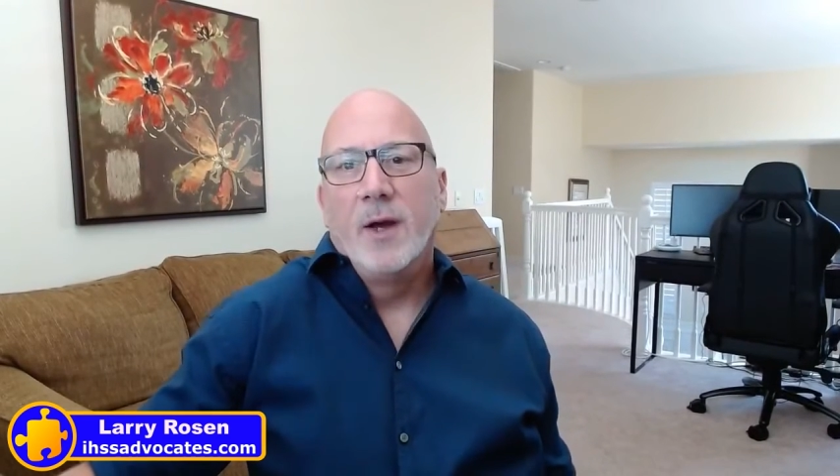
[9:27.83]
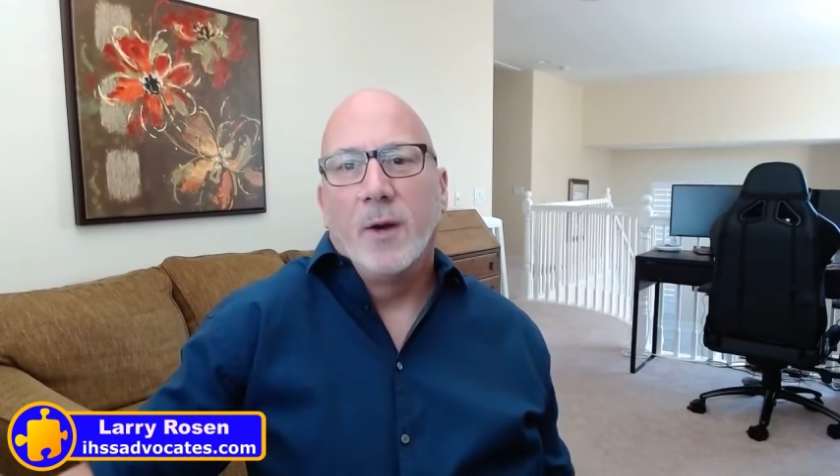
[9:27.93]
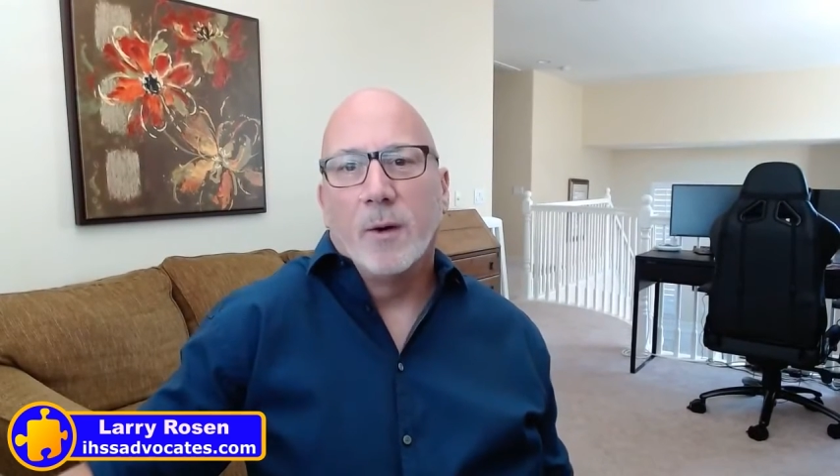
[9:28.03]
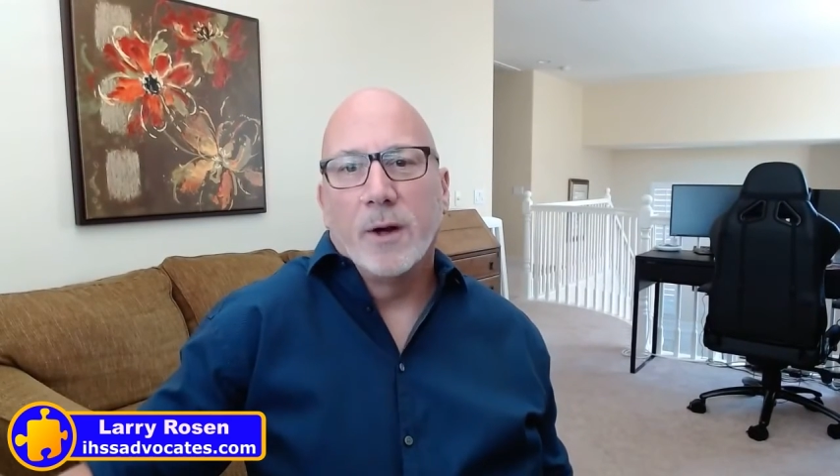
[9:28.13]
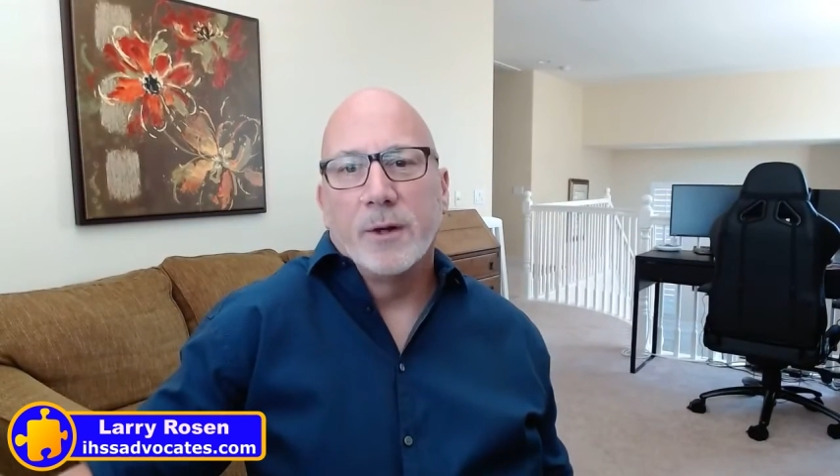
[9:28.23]

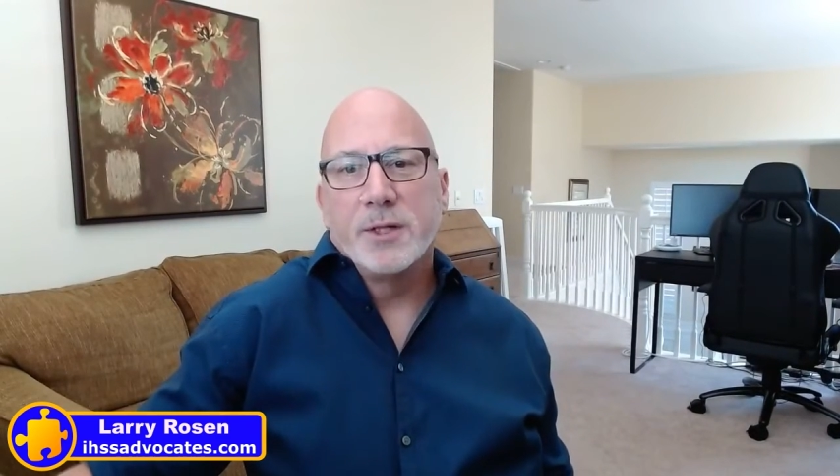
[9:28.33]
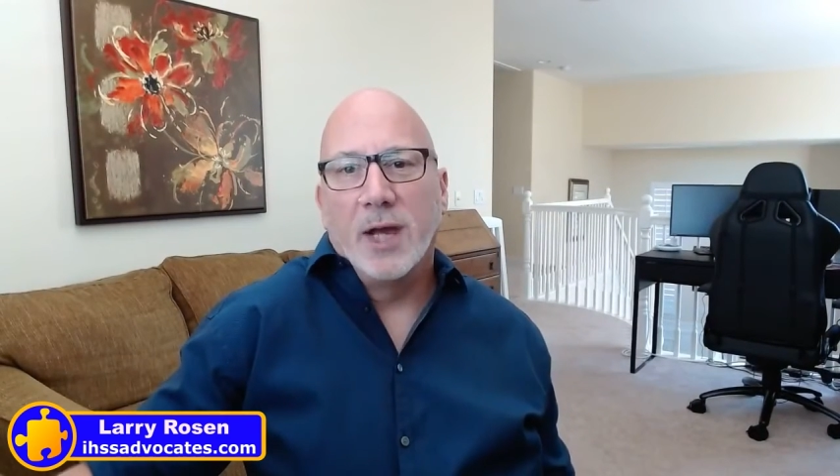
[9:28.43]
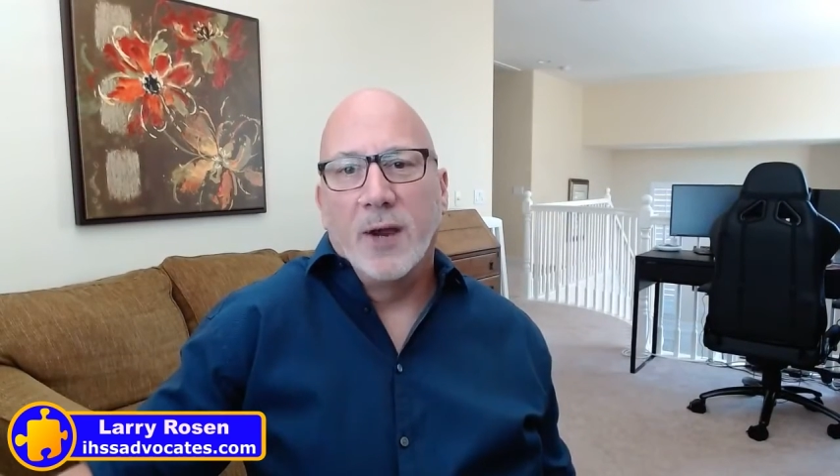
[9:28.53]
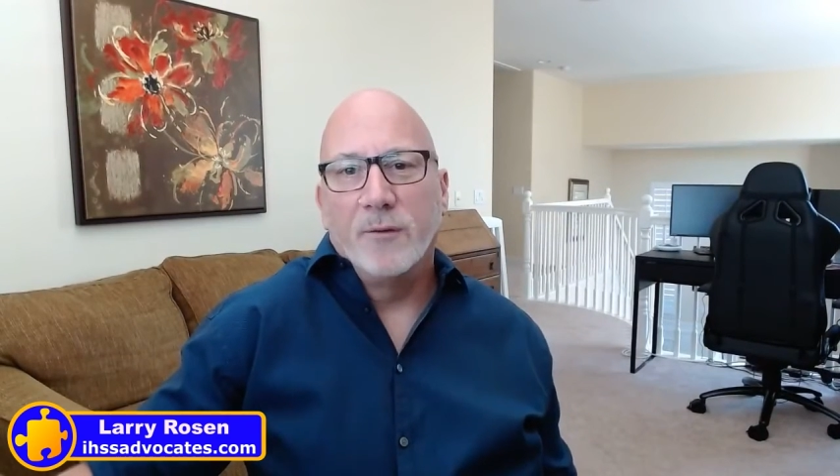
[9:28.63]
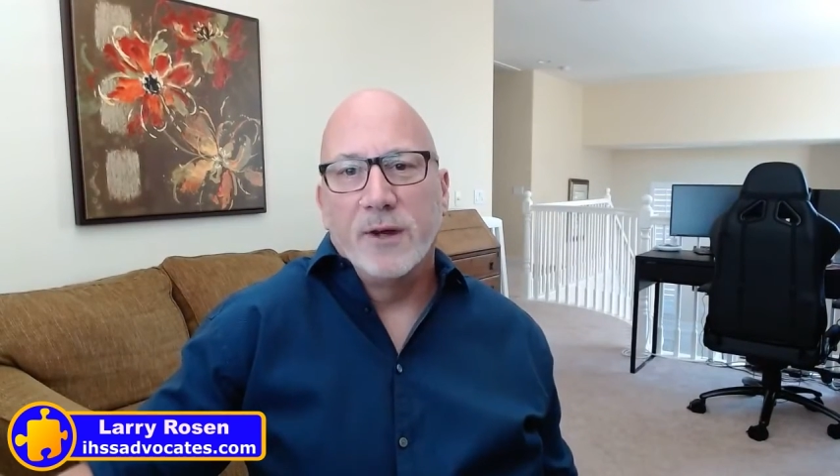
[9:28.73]
or your
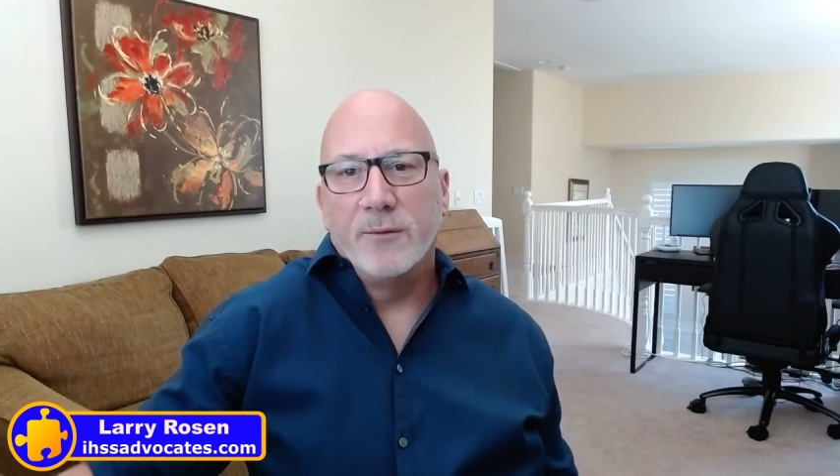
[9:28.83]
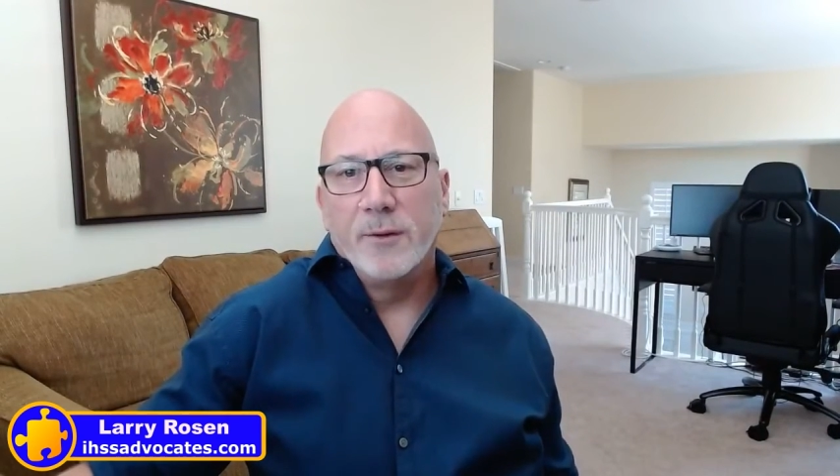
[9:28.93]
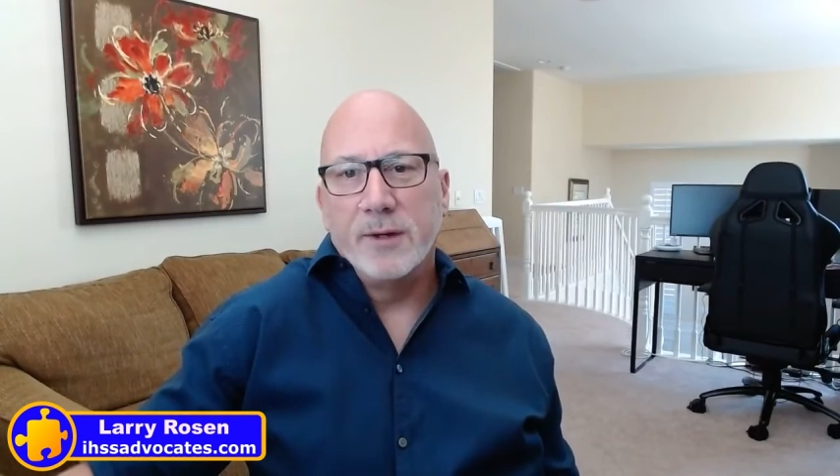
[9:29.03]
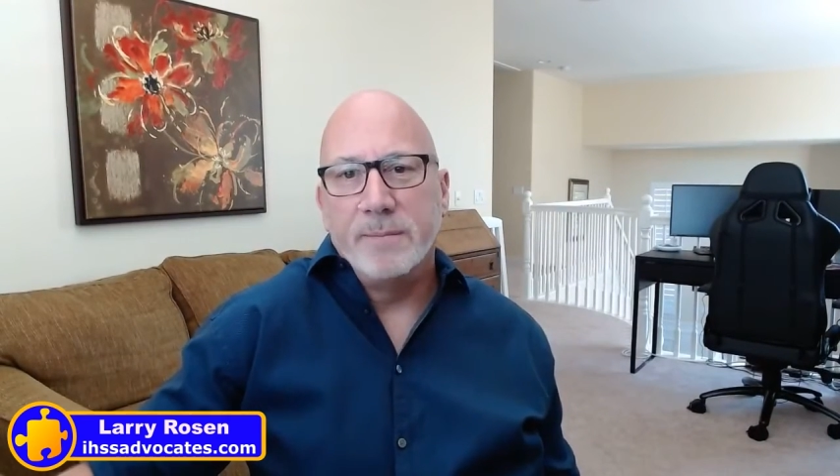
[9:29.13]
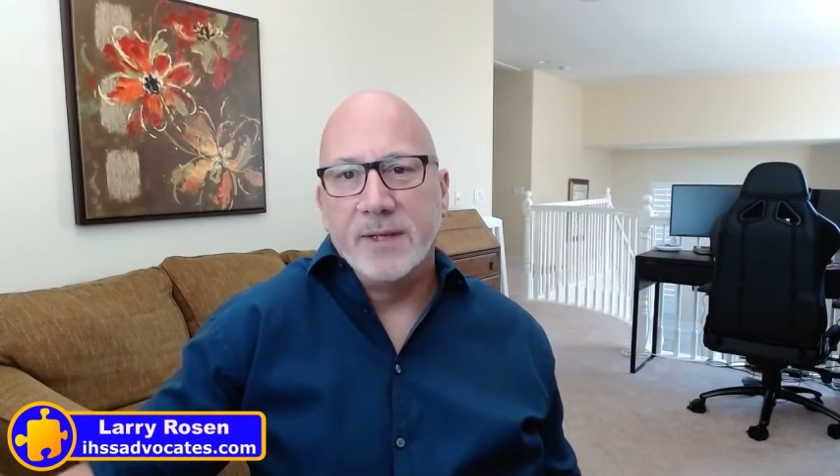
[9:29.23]
child
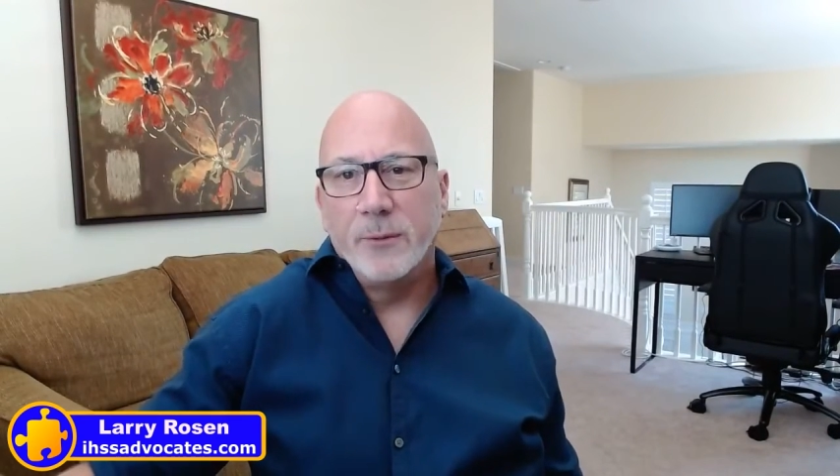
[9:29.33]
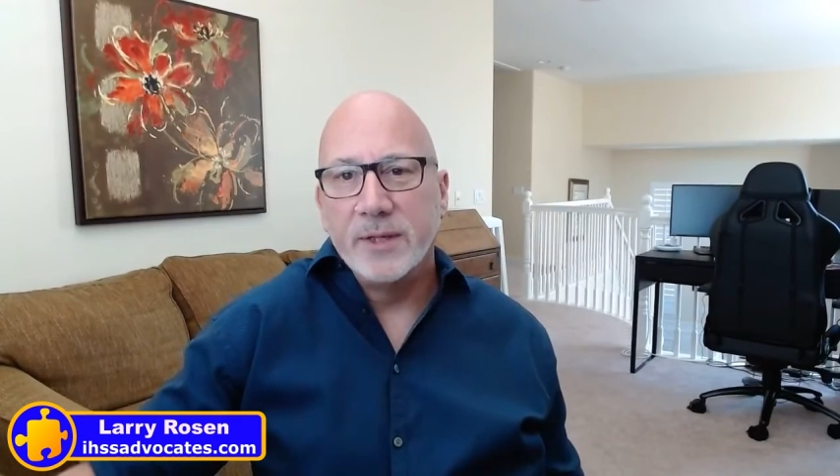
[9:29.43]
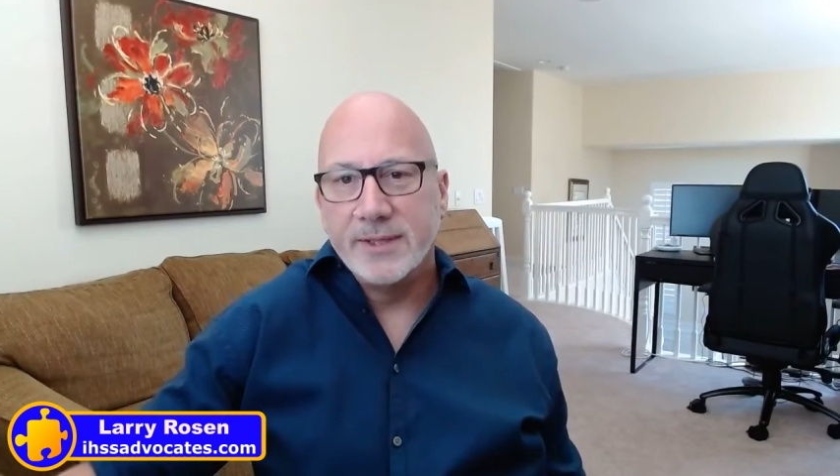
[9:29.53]
would